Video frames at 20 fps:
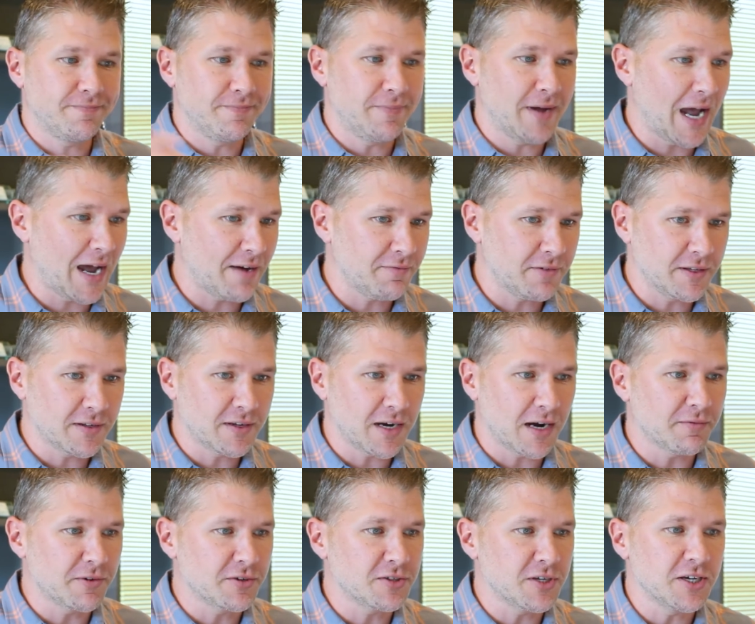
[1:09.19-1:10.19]
having
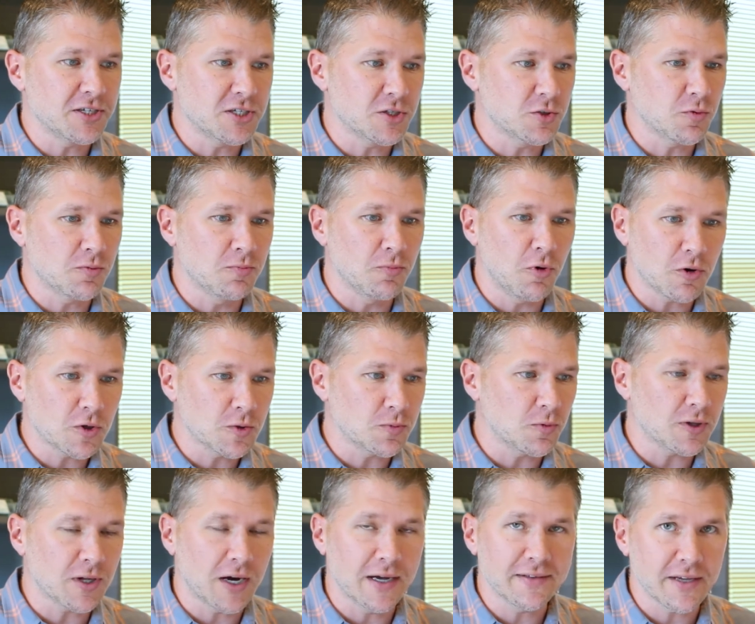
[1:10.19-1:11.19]
conversations with
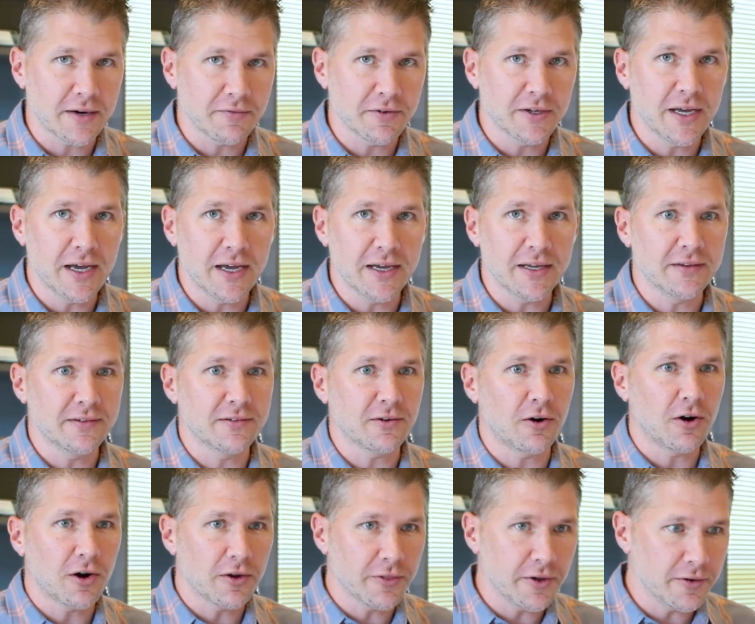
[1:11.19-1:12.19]
multiple clients every day is,
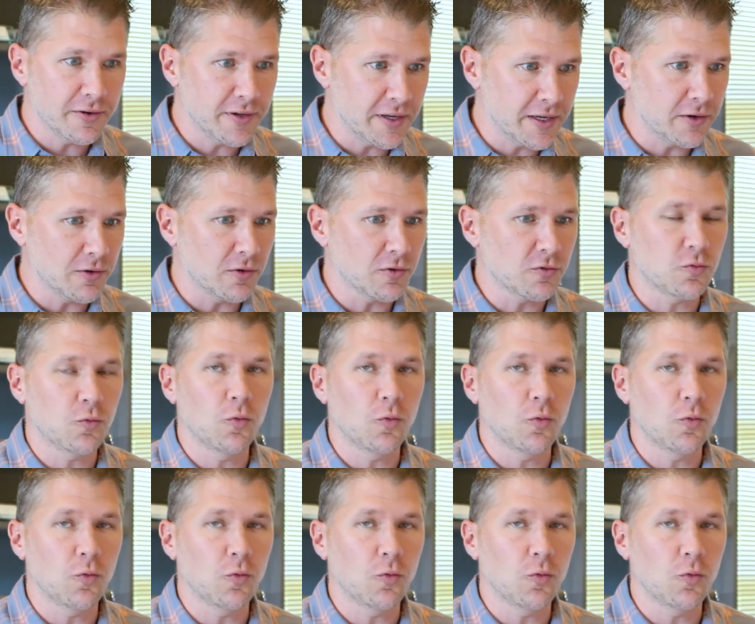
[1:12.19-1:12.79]
are there deals?